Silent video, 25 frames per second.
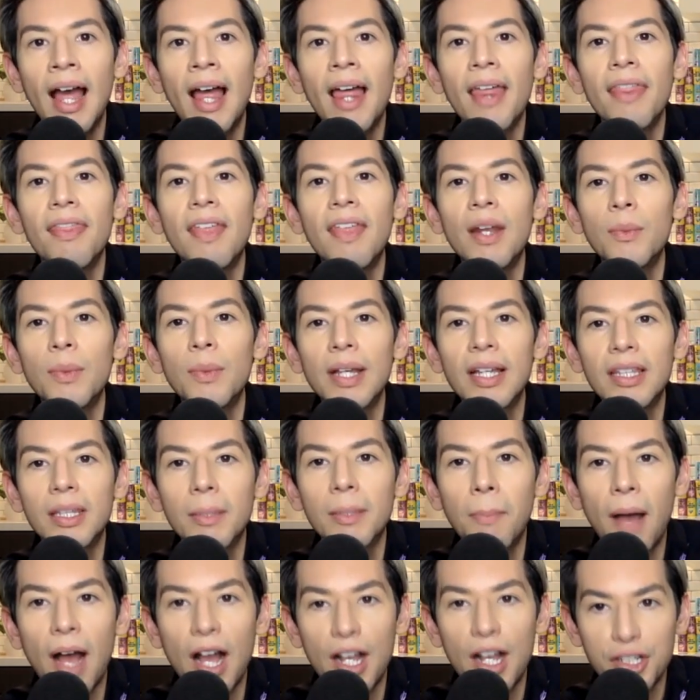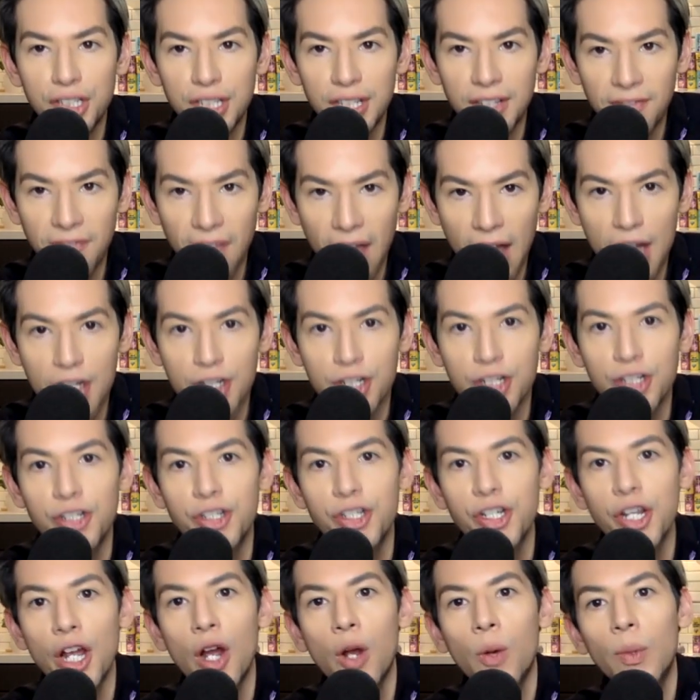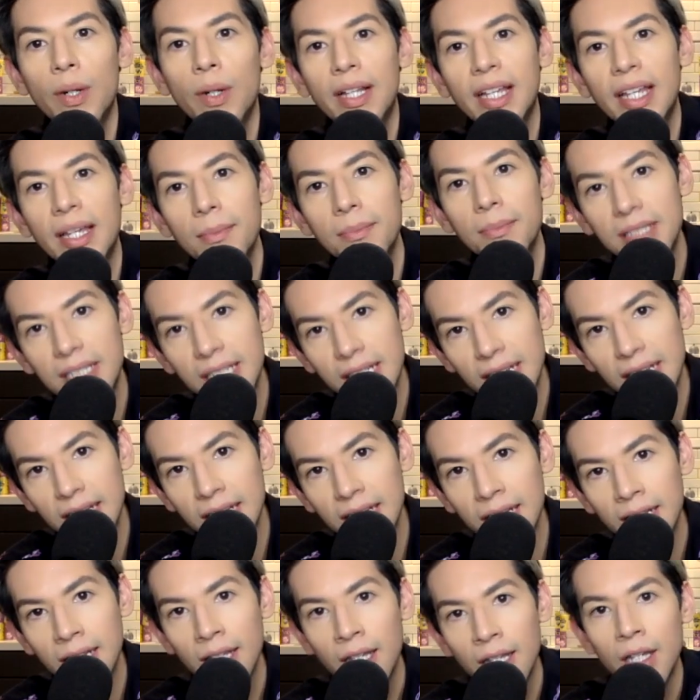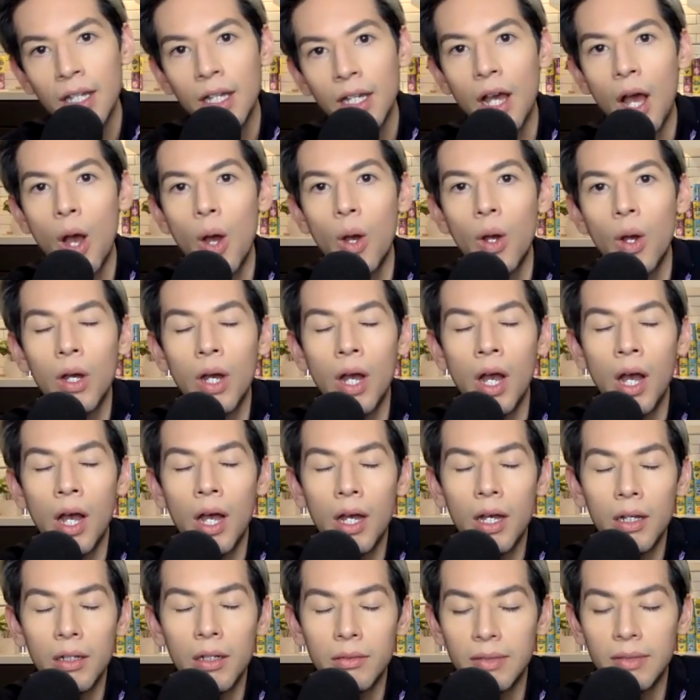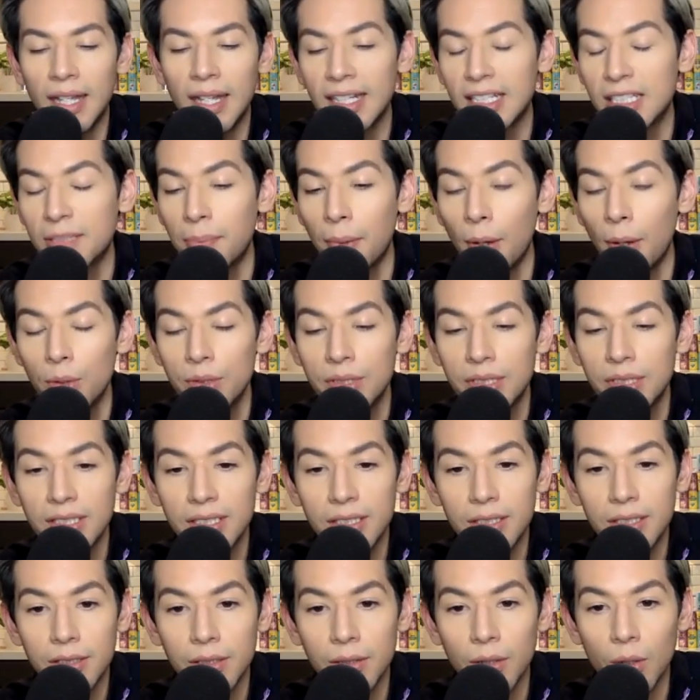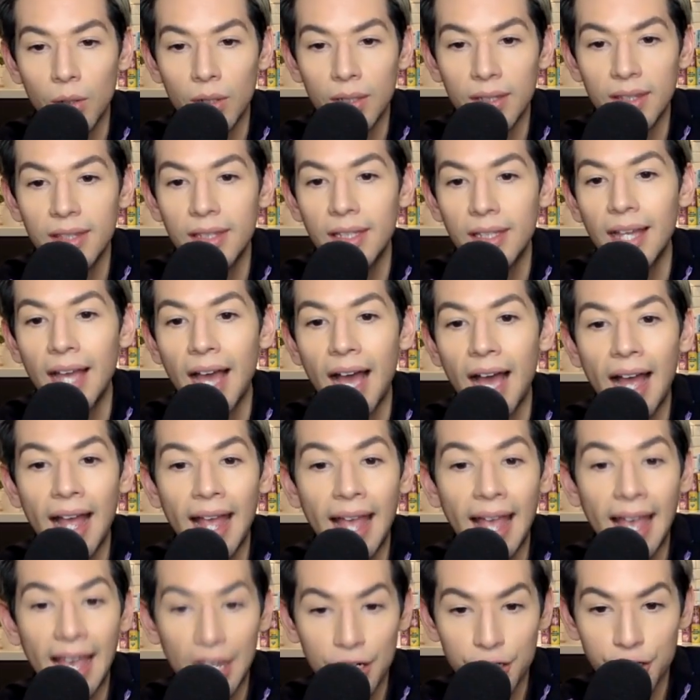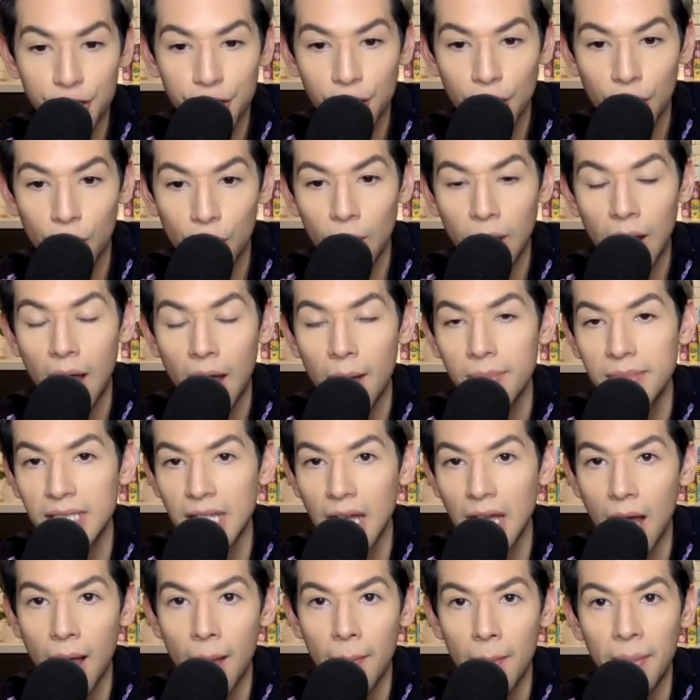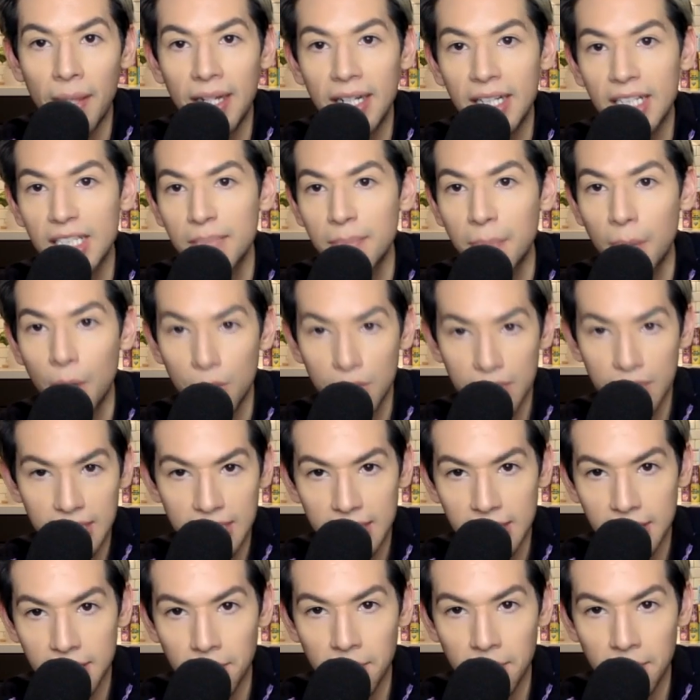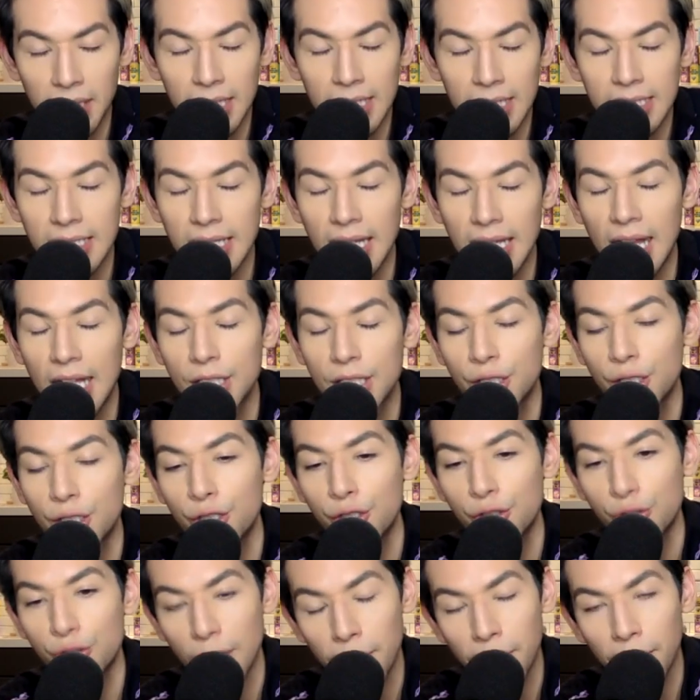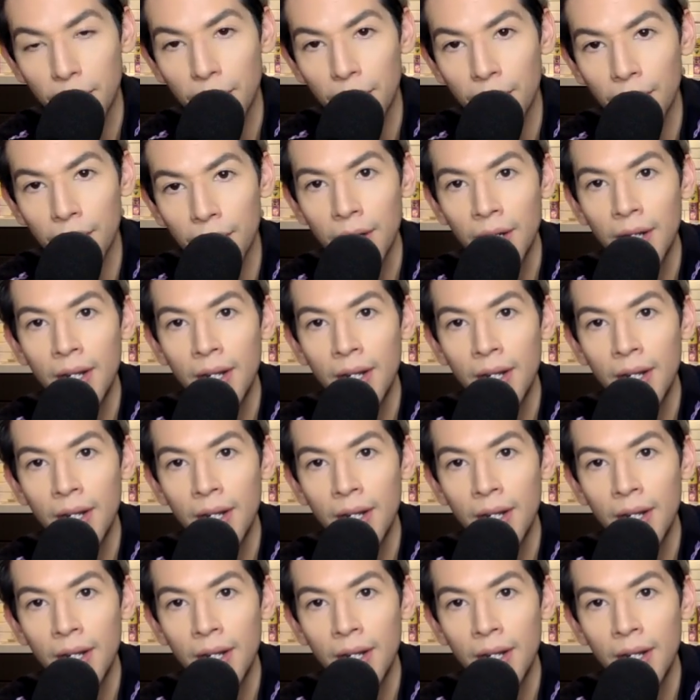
Then we had the Posh D fashion show where Kim D uh, uh, exposes, or the guy Angelo comes up and exposes Melissa as a stripper.